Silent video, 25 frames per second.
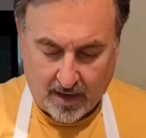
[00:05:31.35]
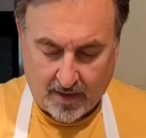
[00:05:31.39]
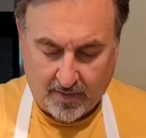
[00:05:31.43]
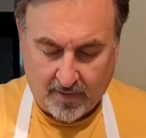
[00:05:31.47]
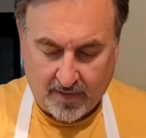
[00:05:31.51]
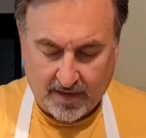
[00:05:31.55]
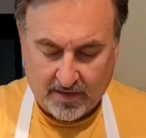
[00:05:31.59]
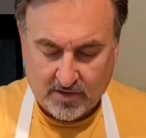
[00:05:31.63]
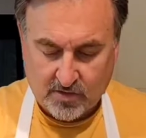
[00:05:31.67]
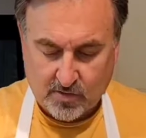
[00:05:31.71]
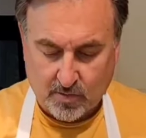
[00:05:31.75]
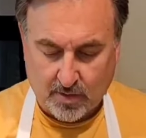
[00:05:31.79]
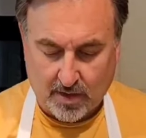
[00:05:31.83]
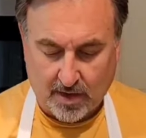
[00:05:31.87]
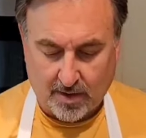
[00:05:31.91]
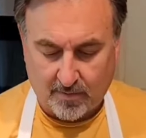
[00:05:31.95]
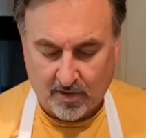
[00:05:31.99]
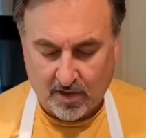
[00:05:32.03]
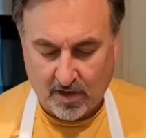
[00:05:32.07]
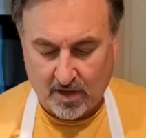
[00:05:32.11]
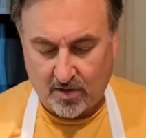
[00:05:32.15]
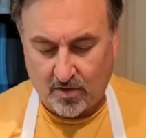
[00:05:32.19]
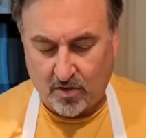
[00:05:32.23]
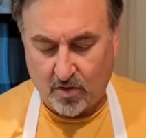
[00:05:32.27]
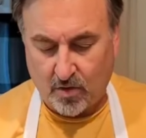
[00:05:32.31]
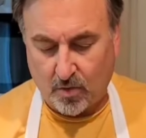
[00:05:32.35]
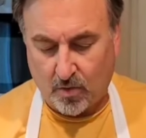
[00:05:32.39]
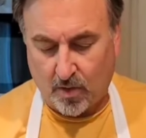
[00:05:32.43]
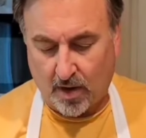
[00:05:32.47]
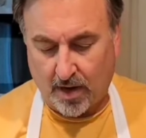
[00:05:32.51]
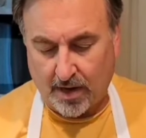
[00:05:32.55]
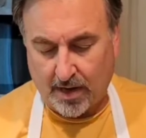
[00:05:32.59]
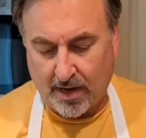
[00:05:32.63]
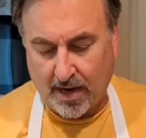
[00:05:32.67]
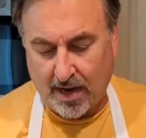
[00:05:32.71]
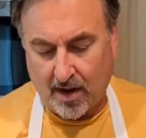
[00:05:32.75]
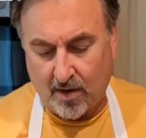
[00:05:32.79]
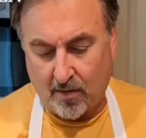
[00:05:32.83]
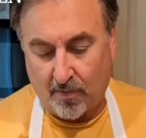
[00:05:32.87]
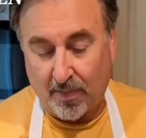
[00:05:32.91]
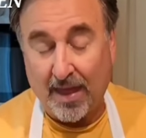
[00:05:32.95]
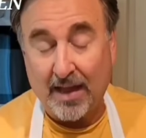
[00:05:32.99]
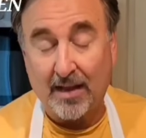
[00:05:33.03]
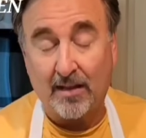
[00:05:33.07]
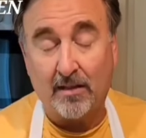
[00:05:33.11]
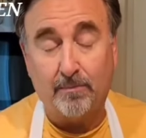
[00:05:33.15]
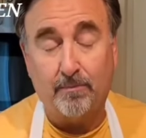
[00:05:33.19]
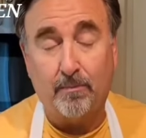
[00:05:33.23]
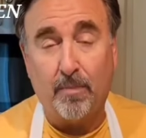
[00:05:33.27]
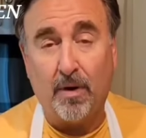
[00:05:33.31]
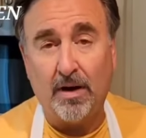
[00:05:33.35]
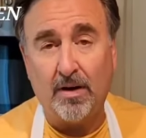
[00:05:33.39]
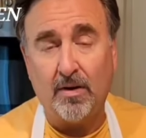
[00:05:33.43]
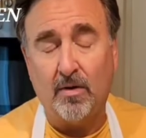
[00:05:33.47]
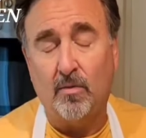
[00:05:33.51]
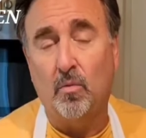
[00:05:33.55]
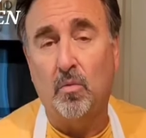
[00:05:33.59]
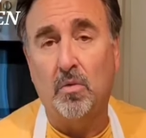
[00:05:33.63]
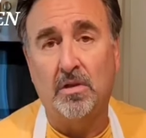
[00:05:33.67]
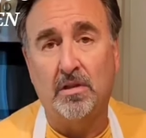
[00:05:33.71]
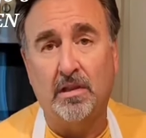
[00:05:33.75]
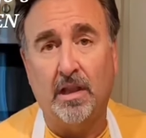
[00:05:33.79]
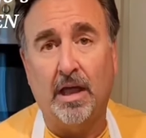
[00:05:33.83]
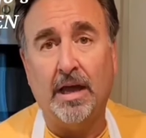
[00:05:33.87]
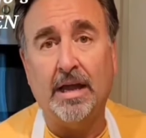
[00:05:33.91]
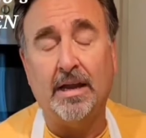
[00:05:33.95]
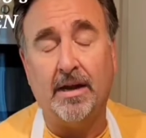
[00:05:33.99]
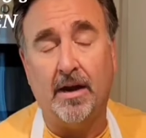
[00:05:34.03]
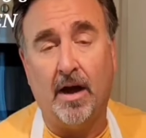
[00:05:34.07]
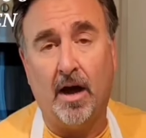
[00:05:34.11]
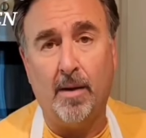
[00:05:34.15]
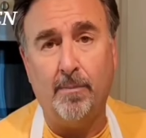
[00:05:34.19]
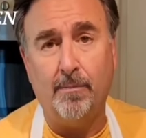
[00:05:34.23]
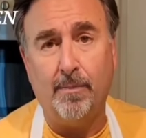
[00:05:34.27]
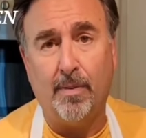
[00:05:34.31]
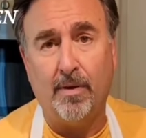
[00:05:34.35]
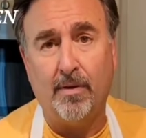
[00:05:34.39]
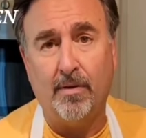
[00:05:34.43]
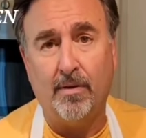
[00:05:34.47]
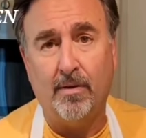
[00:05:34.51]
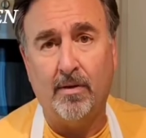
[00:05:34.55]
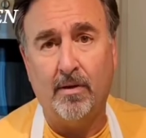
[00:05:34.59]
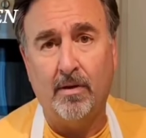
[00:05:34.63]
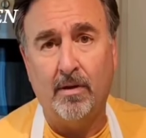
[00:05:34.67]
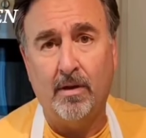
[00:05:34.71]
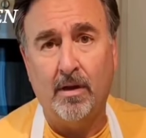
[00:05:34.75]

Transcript: And that's what I'm going to do right now. That button will light up